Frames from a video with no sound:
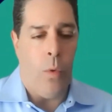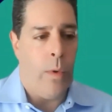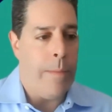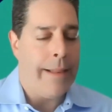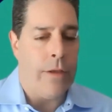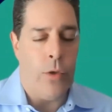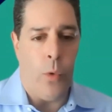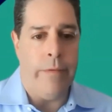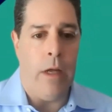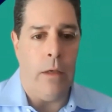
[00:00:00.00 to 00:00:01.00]
We make the
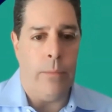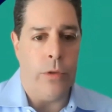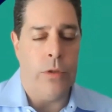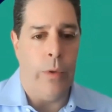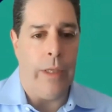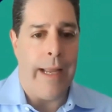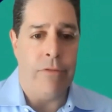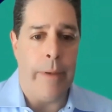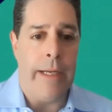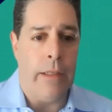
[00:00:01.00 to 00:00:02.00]
tool available to really
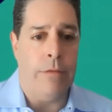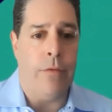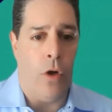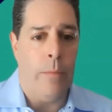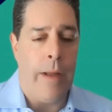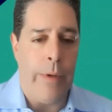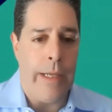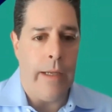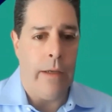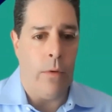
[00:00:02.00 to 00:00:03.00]
everybody in the firm, and
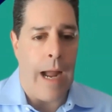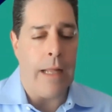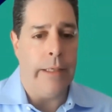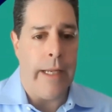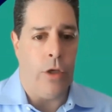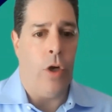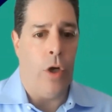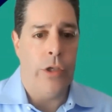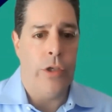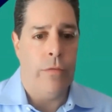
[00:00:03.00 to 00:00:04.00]
we highly
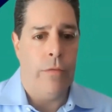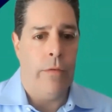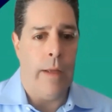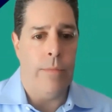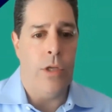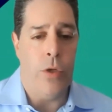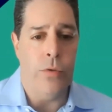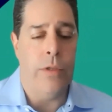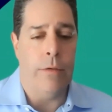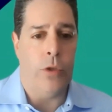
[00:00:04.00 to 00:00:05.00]
encourage them to
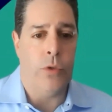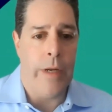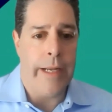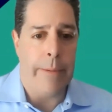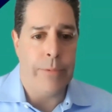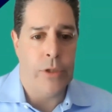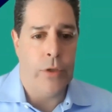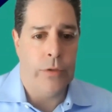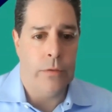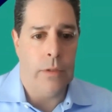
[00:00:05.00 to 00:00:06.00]
use it for screen captures,